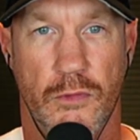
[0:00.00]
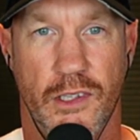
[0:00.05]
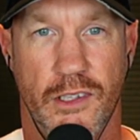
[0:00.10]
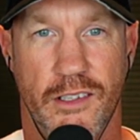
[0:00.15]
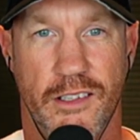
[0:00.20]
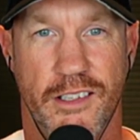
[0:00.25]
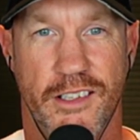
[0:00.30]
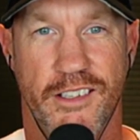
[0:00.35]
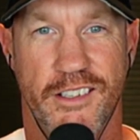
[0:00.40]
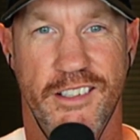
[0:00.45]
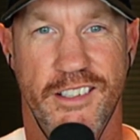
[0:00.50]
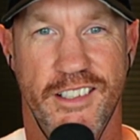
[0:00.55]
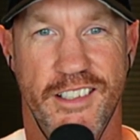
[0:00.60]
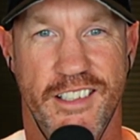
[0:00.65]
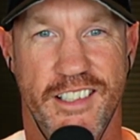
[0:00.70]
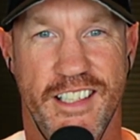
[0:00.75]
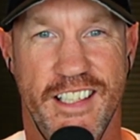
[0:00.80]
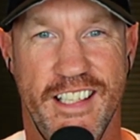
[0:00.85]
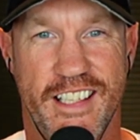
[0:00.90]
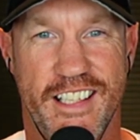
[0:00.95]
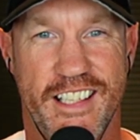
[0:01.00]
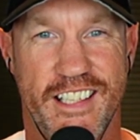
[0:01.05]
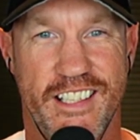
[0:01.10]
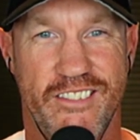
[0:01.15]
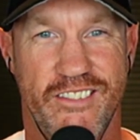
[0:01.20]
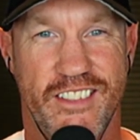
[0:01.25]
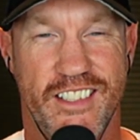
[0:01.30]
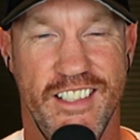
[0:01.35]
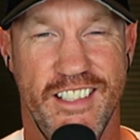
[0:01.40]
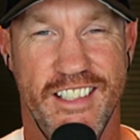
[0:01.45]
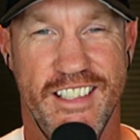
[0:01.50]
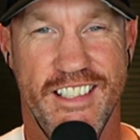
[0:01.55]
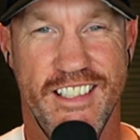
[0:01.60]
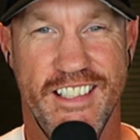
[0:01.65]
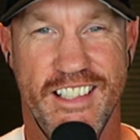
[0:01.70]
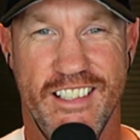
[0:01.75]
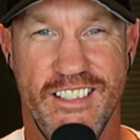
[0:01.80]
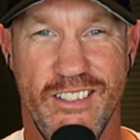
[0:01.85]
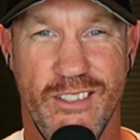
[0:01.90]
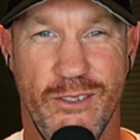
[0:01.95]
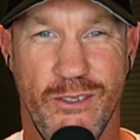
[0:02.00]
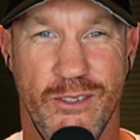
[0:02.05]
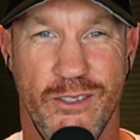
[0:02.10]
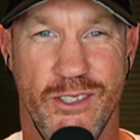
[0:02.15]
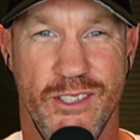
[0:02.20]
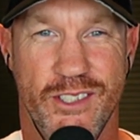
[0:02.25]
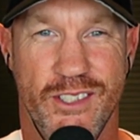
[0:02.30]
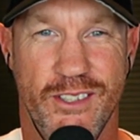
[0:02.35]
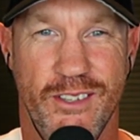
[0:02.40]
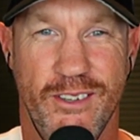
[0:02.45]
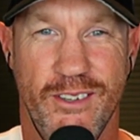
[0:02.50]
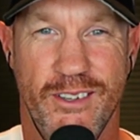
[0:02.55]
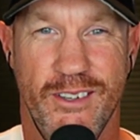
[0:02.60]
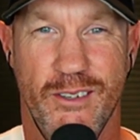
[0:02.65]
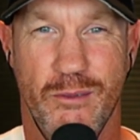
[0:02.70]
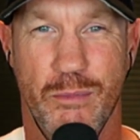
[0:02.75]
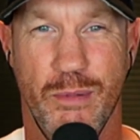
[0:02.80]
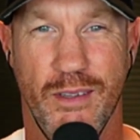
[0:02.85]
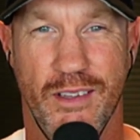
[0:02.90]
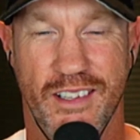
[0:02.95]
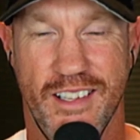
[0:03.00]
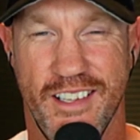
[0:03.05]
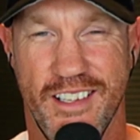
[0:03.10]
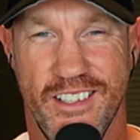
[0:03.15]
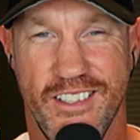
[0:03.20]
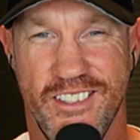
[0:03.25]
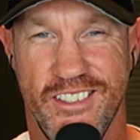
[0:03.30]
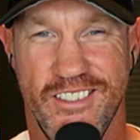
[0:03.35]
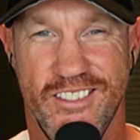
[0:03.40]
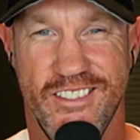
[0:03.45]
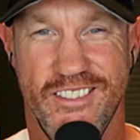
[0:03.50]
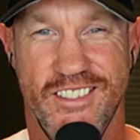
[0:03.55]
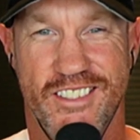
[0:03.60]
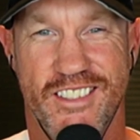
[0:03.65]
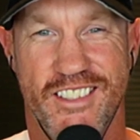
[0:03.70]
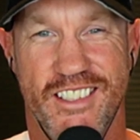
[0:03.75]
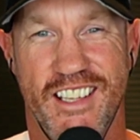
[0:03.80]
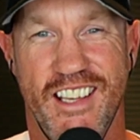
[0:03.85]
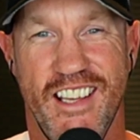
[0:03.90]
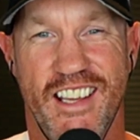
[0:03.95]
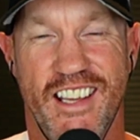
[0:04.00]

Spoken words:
Good evening, North Star players.